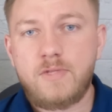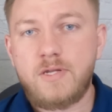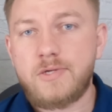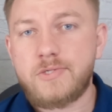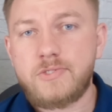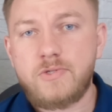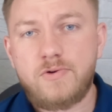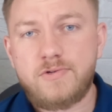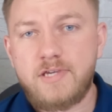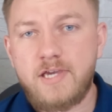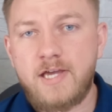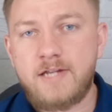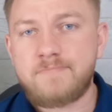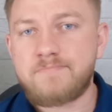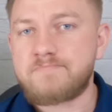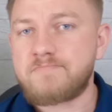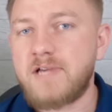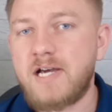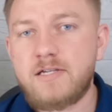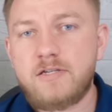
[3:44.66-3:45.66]
So
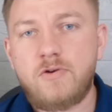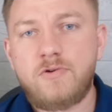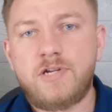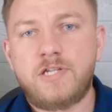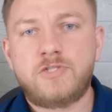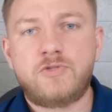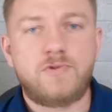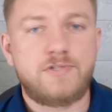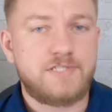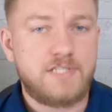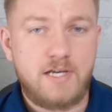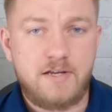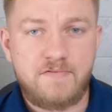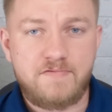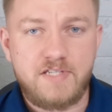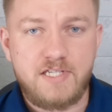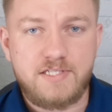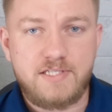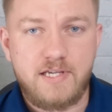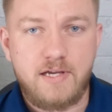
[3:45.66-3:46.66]
again, not going into a ton of
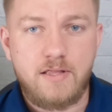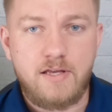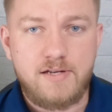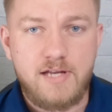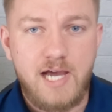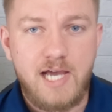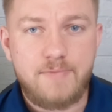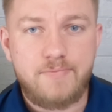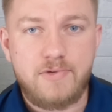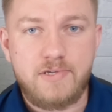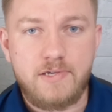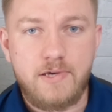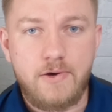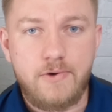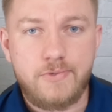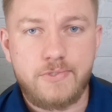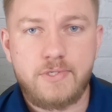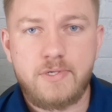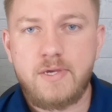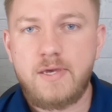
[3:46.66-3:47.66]
detail on
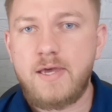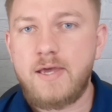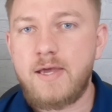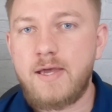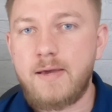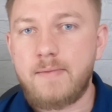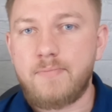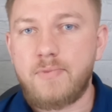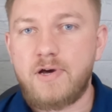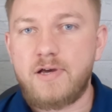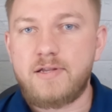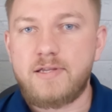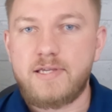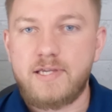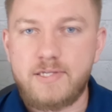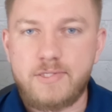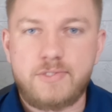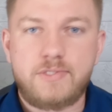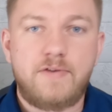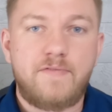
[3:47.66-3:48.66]
IPOs, but
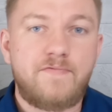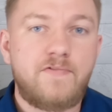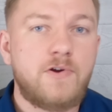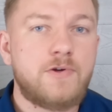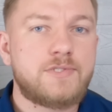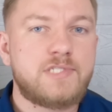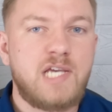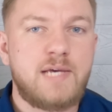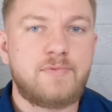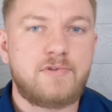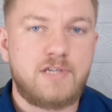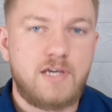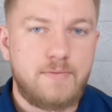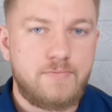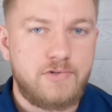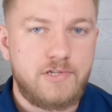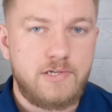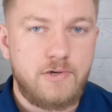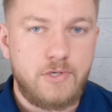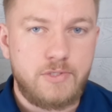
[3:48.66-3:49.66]
it's the first time a
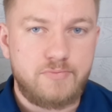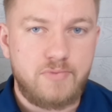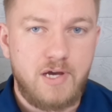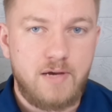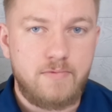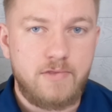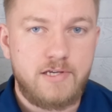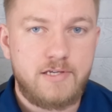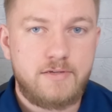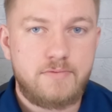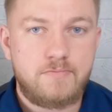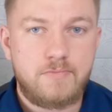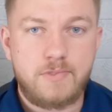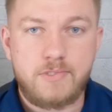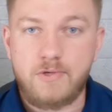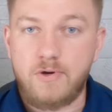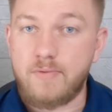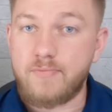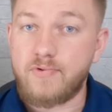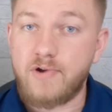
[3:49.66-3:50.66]
company goes public.
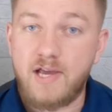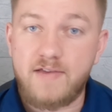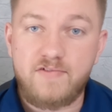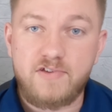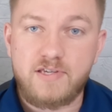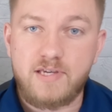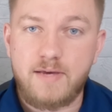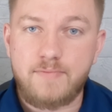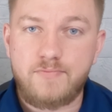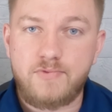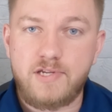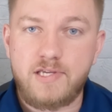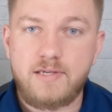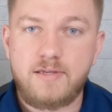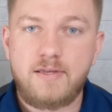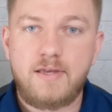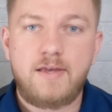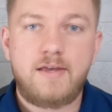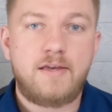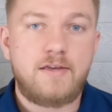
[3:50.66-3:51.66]
So a private
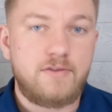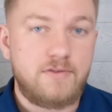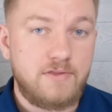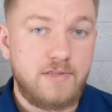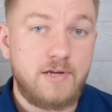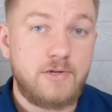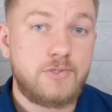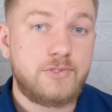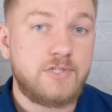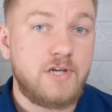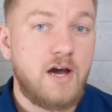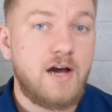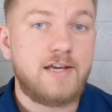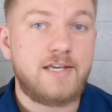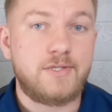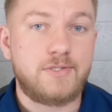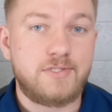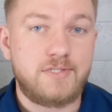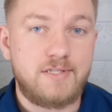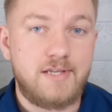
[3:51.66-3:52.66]
company, their stock
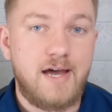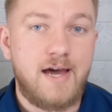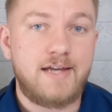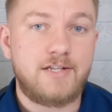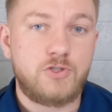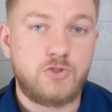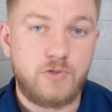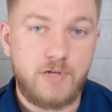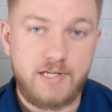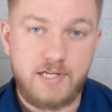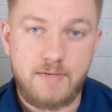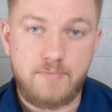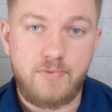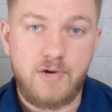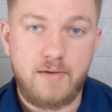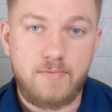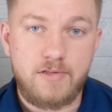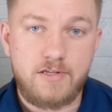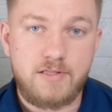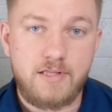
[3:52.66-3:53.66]
is not traded
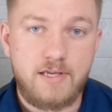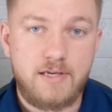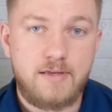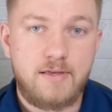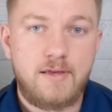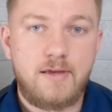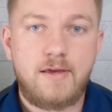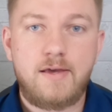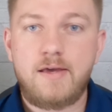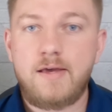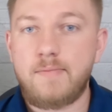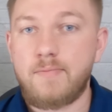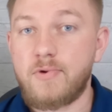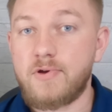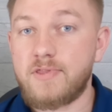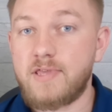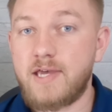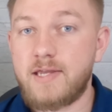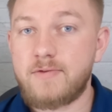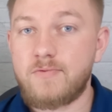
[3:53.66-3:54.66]
publicly.
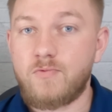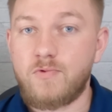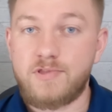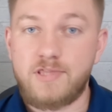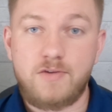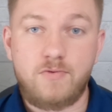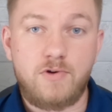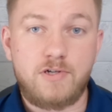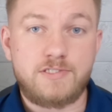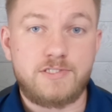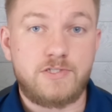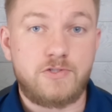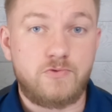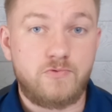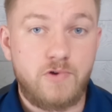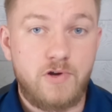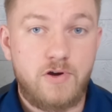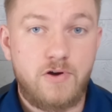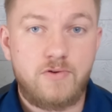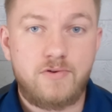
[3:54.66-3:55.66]
But then when they want to
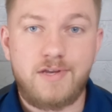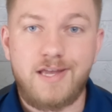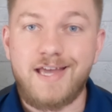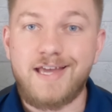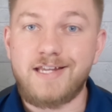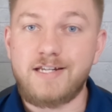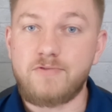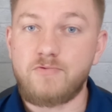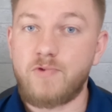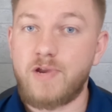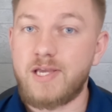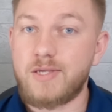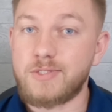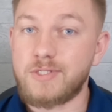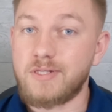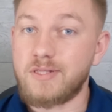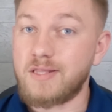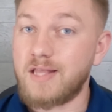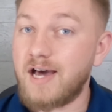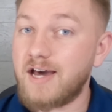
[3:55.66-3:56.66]
grow and raise
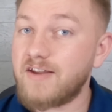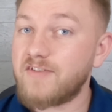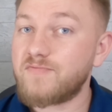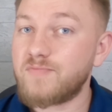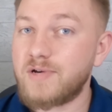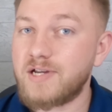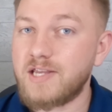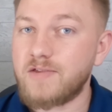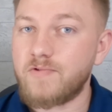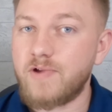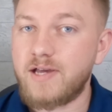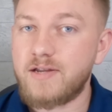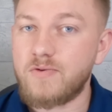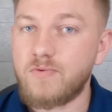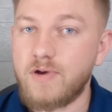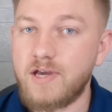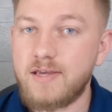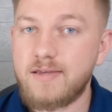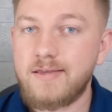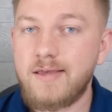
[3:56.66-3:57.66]
a lot of money right
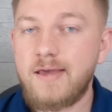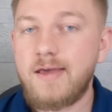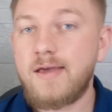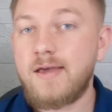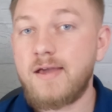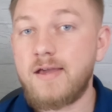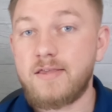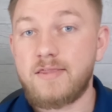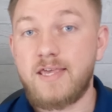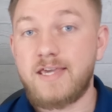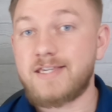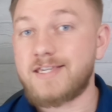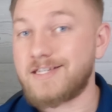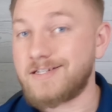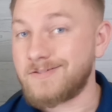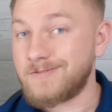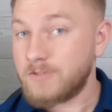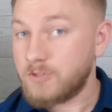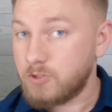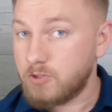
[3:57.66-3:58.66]
away, they
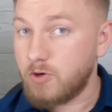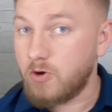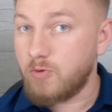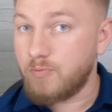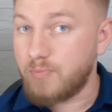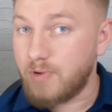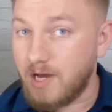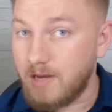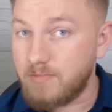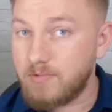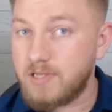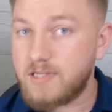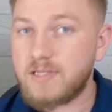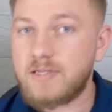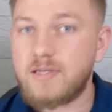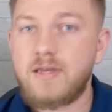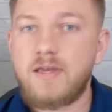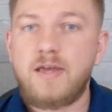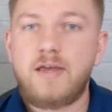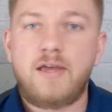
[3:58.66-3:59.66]
can go
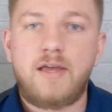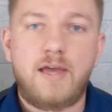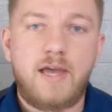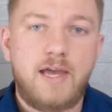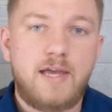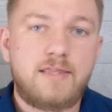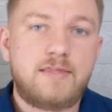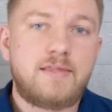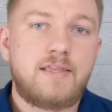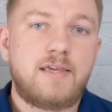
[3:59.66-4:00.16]
public and